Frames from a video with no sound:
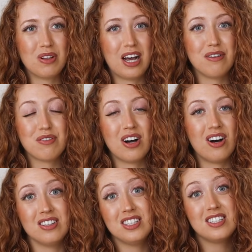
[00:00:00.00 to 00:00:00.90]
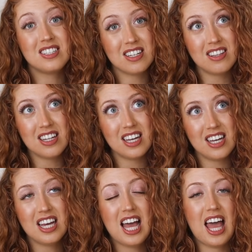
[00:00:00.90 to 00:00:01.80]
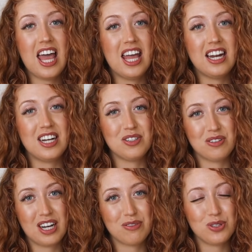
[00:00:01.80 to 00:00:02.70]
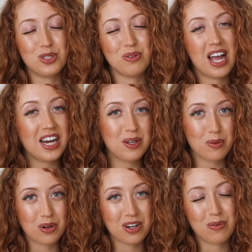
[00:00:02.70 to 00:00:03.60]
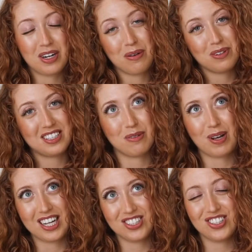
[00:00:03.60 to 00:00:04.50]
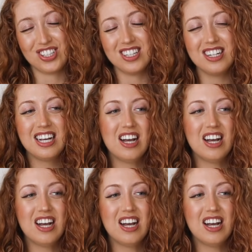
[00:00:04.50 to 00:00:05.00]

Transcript: live on Sunday and I don't have to do any work when I'm with Sebastian.